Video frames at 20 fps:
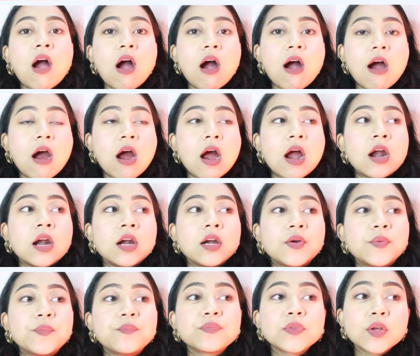
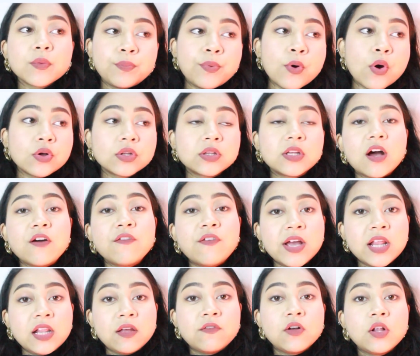are both
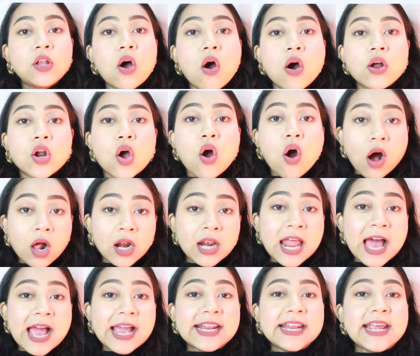available on
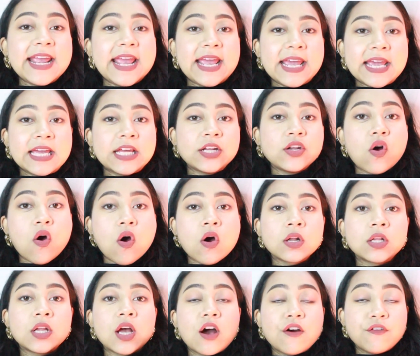online and
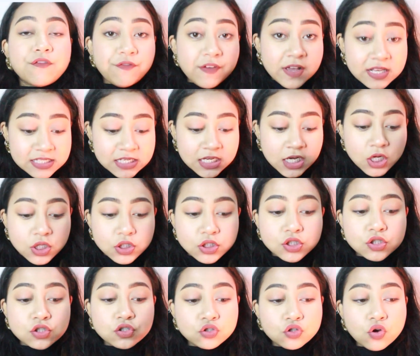on a physical
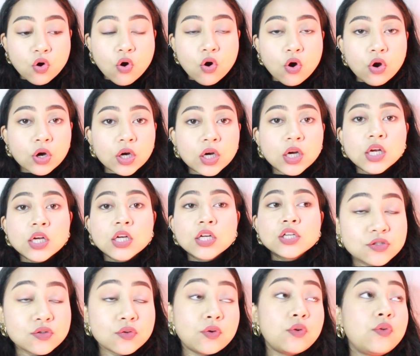store.
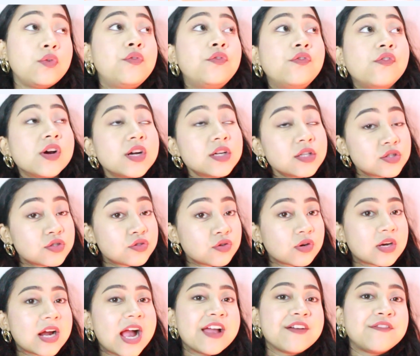So first
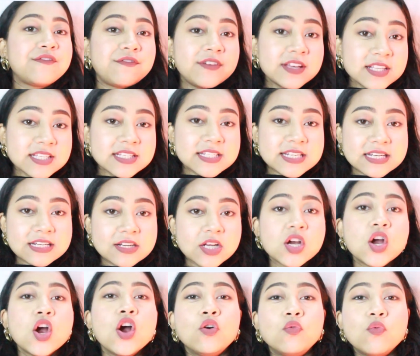store I visited
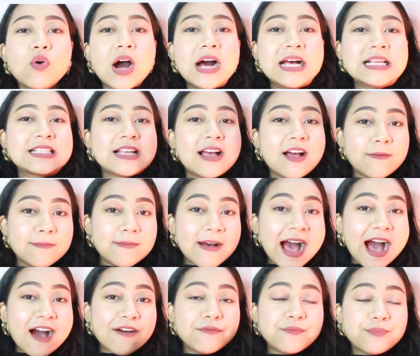was
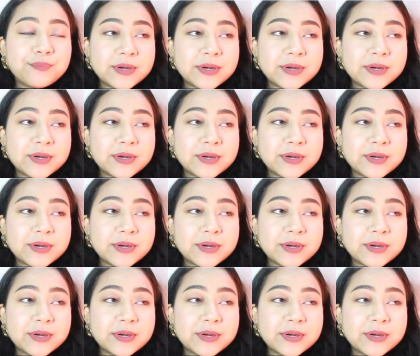Vav